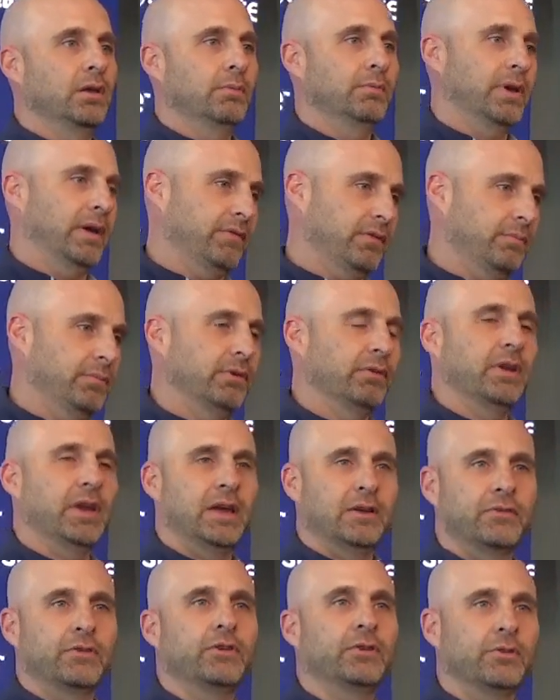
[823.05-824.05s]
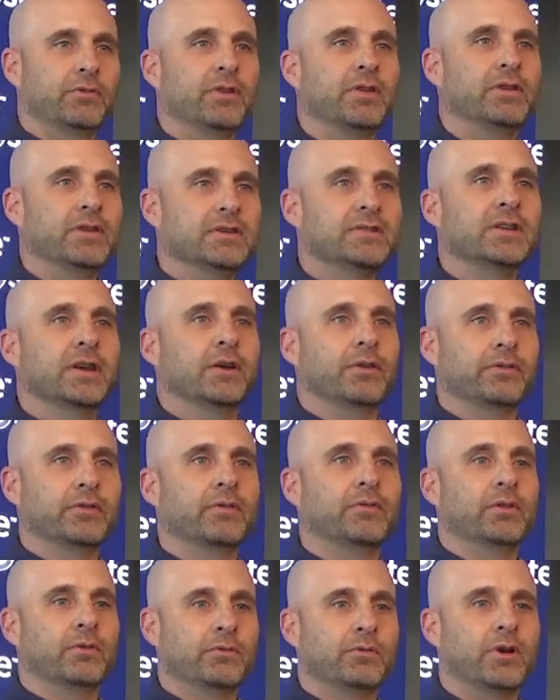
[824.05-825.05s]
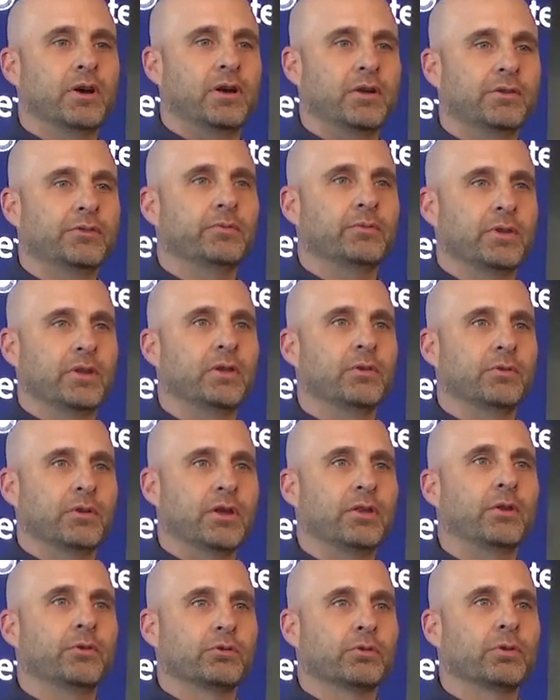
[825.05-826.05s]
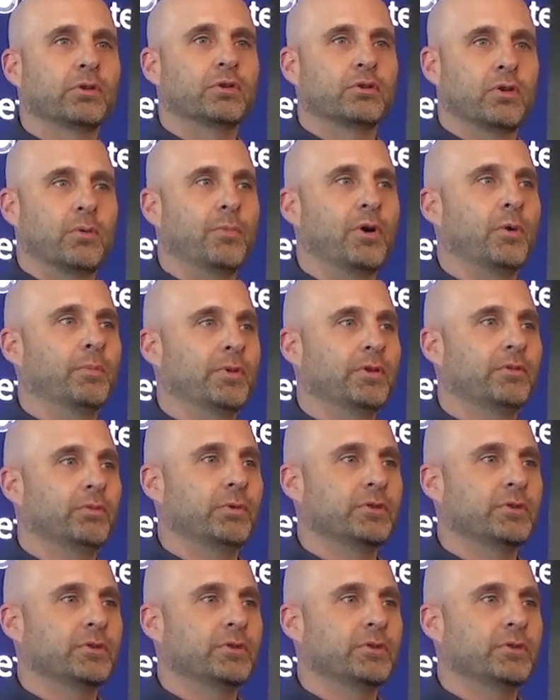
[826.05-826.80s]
we have to be able to execute the details of those calls in those critical moments,